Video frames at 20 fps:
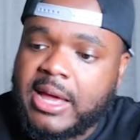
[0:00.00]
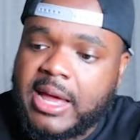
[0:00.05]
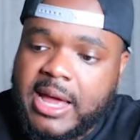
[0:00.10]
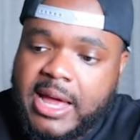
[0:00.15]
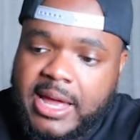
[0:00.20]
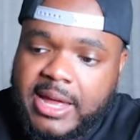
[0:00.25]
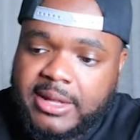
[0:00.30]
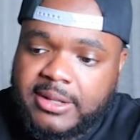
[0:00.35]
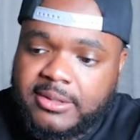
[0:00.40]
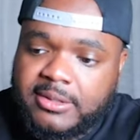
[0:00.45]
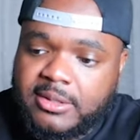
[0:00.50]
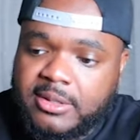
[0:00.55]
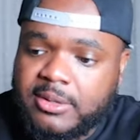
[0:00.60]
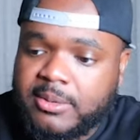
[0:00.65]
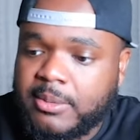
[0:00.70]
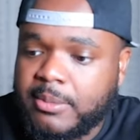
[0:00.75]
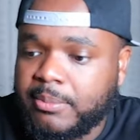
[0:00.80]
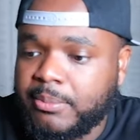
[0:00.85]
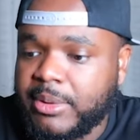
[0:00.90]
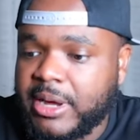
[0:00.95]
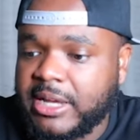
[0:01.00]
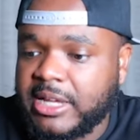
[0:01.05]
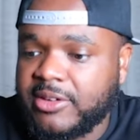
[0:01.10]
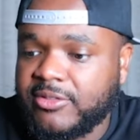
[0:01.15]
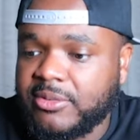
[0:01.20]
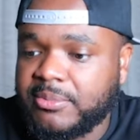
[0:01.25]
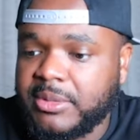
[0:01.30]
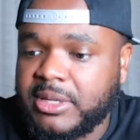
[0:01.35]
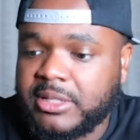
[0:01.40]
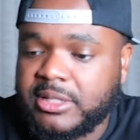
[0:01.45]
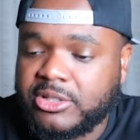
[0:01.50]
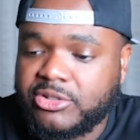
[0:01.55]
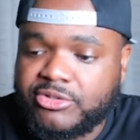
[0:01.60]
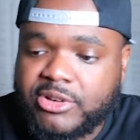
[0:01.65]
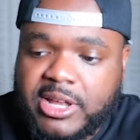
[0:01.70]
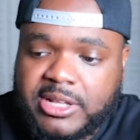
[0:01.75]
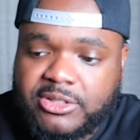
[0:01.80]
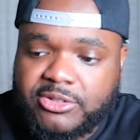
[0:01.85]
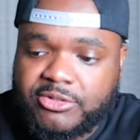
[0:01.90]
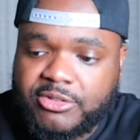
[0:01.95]
ad by giving me this
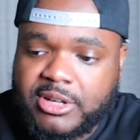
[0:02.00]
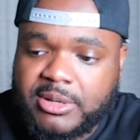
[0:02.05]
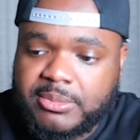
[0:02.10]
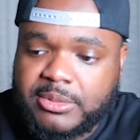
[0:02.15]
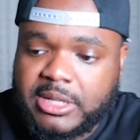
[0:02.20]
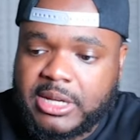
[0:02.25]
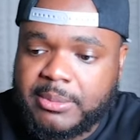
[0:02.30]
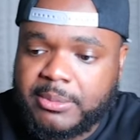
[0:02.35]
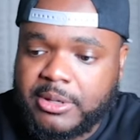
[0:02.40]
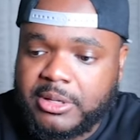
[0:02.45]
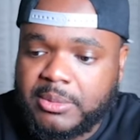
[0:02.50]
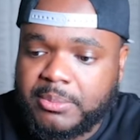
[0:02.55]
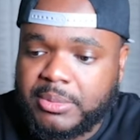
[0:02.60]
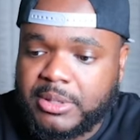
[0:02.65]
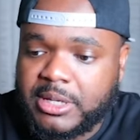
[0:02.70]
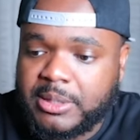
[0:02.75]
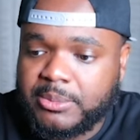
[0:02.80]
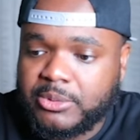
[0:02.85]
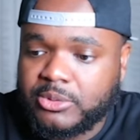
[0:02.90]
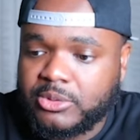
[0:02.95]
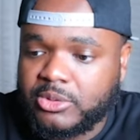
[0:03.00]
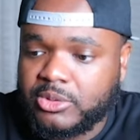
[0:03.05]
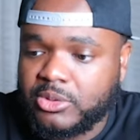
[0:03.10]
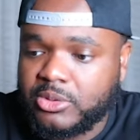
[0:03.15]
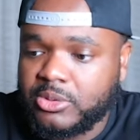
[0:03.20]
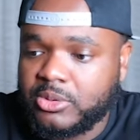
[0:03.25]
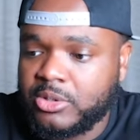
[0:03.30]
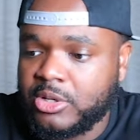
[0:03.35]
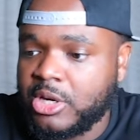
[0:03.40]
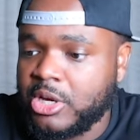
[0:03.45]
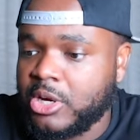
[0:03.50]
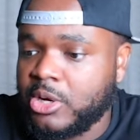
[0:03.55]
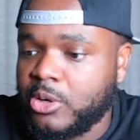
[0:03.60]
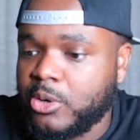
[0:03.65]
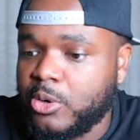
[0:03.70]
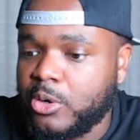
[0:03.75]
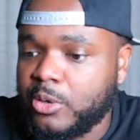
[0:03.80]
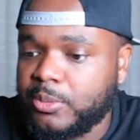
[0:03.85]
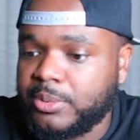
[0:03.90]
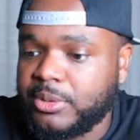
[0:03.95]
transcript and I'm going to be able to
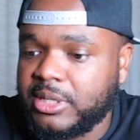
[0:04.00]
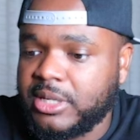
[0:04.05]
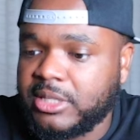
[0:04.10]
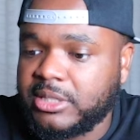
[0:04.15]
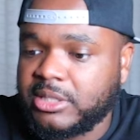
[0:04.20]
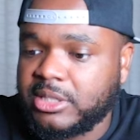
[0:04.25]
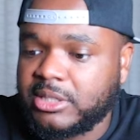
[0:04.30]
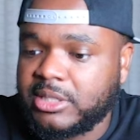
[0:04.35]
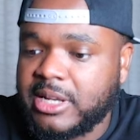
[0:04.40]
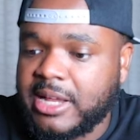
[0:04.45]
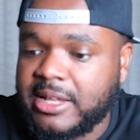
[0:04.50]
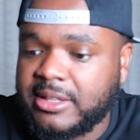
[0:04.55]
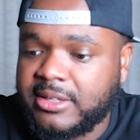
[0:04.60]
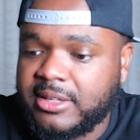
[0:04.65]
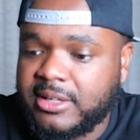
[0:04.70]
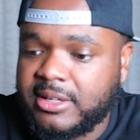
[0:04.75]
copy it just like